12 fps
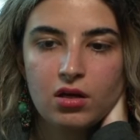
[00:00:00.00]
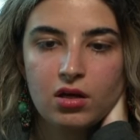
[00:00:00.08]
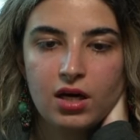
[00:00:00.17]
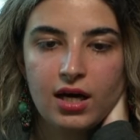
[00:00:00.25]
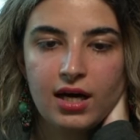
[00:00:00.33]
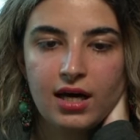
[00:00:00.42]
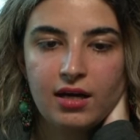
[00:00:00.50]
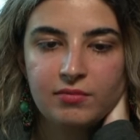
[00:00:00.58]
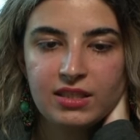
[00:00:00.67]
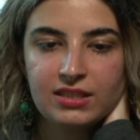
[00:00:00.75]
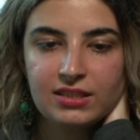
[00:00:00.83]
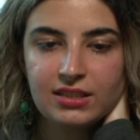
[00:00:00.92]
Um,
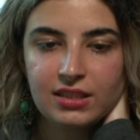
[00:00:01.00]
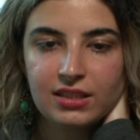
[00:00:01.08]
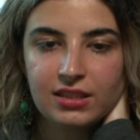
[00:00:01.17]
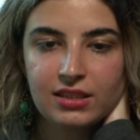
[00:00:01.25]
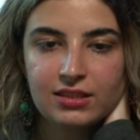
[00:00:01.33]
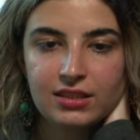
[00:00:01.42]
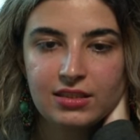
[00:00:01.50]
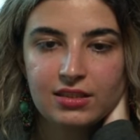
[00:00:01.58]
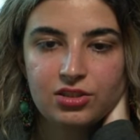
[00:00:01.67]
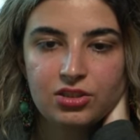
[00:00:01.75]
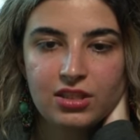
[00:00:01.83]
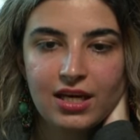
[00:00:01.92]
let's say, let's say,
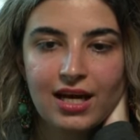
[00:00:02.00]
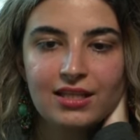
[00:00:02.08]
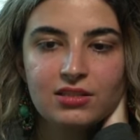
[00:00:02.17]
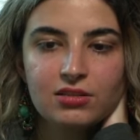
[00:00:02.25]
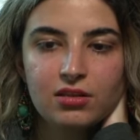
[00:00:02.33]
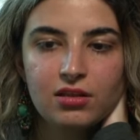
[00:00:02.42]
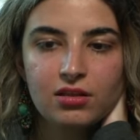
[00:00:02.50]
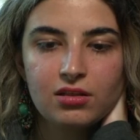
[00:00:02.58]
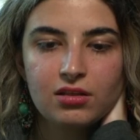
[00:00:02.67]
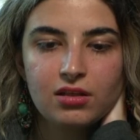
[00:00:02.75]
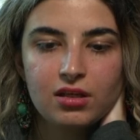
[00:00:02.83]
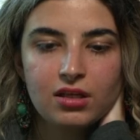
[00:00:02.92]
let's just castle.
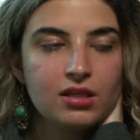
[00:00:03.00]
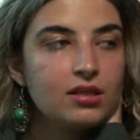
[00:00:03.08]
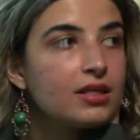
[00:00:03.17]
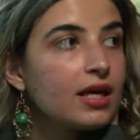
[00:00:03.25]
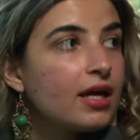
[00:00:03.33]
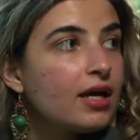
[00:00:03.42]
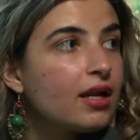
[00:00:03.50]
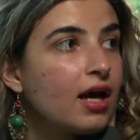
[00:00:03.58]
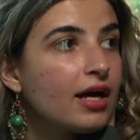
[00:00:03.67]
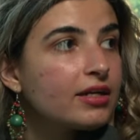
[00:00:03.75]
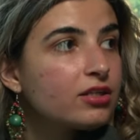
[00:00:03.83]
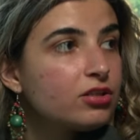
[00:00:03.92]
Then
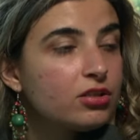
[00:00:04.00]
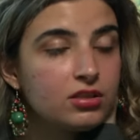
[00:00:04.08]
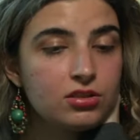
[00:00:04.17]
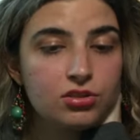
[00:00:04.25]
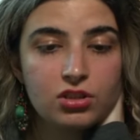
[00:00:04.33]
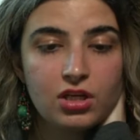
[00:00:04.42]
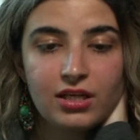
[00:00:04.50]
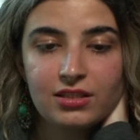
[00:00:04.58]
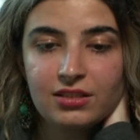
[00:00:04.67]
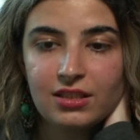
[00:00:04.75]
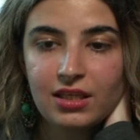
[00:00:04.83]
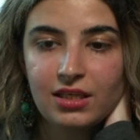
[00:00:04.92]
I could try and
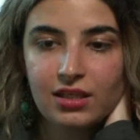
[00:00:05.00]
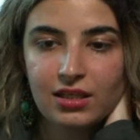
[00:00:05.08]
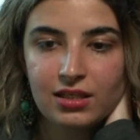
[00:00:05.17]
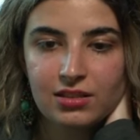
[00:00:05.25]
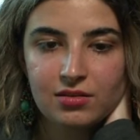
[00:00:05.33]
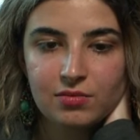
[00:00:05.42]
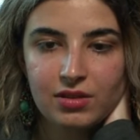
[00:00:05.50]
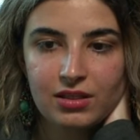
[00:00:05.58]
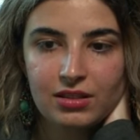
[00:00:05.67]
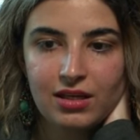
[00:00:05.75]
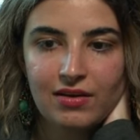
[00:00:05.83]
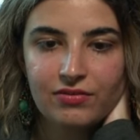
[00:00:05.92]
take it, and
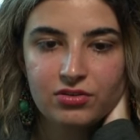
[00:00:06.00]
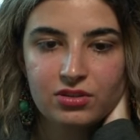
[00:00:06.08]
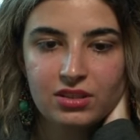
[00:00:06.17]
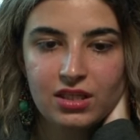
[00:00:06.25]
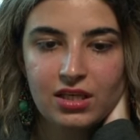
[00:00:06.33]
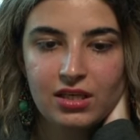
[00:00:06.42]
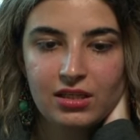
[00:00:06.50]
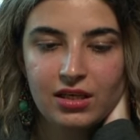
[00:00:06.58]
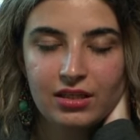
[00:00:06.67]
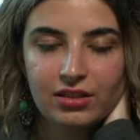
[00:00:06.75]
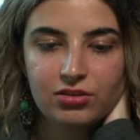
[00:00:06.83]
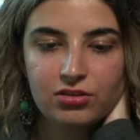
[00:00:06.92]
then after take,
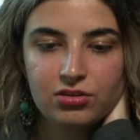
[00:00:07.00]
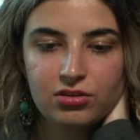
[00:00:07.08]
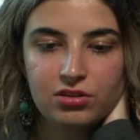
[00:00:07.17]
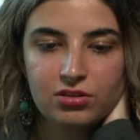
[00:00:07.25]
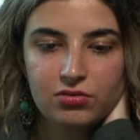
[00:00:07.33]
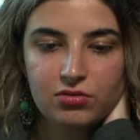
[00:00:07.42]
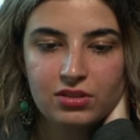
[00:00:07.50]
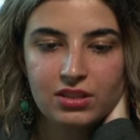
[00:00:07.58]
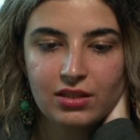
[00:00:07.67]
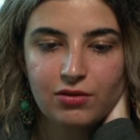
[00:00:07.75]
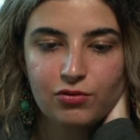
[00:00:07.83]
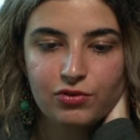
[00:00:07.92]
I could just you know
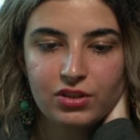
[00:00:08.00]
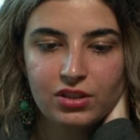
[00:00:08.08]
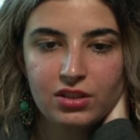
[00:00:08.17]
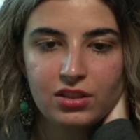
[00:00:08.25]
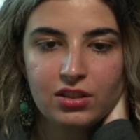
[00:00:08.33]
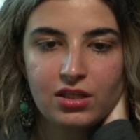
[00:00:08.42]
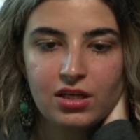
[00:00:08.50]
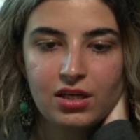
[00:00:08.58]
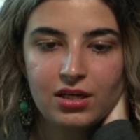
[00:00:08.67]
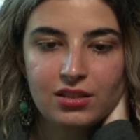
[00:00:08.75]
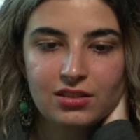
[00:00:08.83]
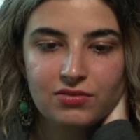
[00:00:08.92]
take over here.
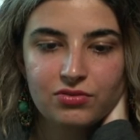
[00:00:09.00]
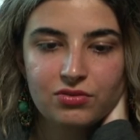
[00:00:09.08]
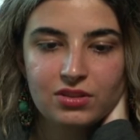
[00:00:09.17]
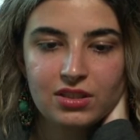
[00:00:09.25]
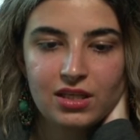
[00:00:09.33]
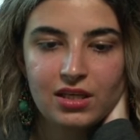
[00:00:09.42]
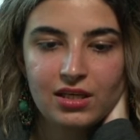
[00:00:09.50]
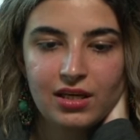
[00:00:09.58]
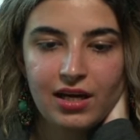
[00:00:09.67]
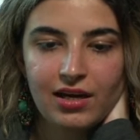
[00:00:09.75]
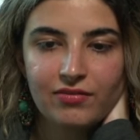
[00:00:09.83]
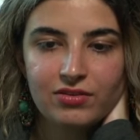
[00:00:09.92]
Because if you take, I
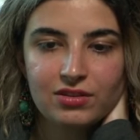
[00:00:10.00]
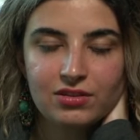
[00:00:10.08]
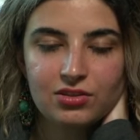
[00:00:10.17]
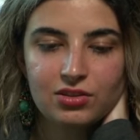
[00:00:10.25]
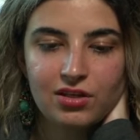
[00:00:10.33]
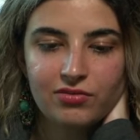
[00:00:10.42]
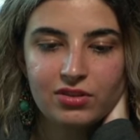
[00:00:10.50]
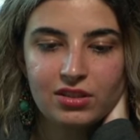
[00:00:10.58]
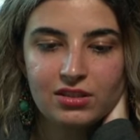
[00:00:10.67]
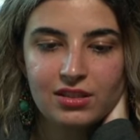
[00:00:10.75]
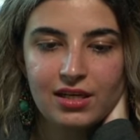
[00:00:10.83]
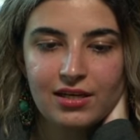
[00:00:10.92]
have this discovery
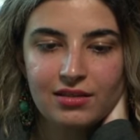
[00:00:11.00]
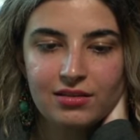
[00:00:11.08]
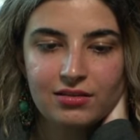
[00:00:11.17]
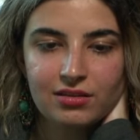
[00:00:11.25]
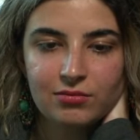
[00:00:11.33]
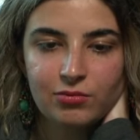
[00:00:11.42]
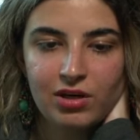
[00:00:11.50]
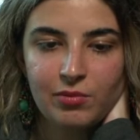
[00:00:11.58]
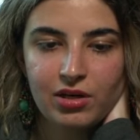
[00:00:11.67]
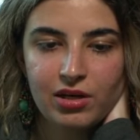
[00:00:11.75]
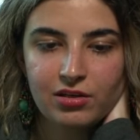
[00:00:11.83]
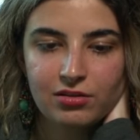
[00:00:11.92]
attack. why am
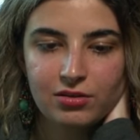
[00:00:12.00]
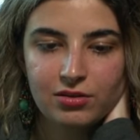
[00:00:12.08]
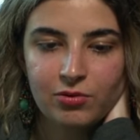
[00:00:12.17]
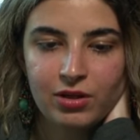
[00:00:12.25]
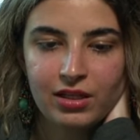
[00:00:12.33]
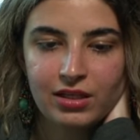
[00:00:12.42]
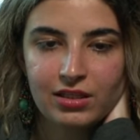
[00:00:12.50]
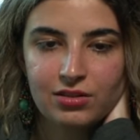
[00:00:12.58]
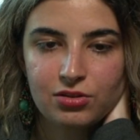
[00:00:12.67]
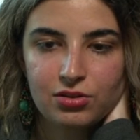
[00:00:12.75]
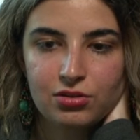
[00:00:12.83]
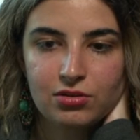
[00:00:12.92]
I arrowing? Well, I can
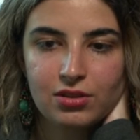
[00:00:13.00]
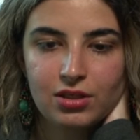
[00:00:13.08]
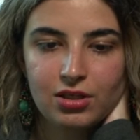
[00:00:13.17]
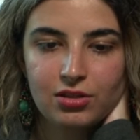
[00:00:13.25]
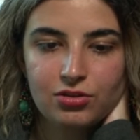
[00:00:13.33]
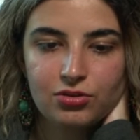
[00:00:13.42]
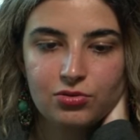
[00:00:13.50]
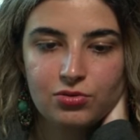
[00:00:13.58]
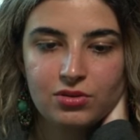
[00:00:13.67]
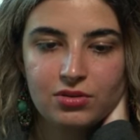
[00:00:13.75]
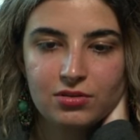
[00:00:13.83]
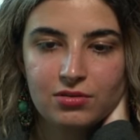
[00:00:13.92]
just do
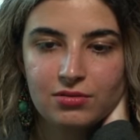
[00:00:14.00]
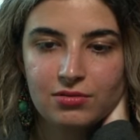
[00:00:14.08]
this.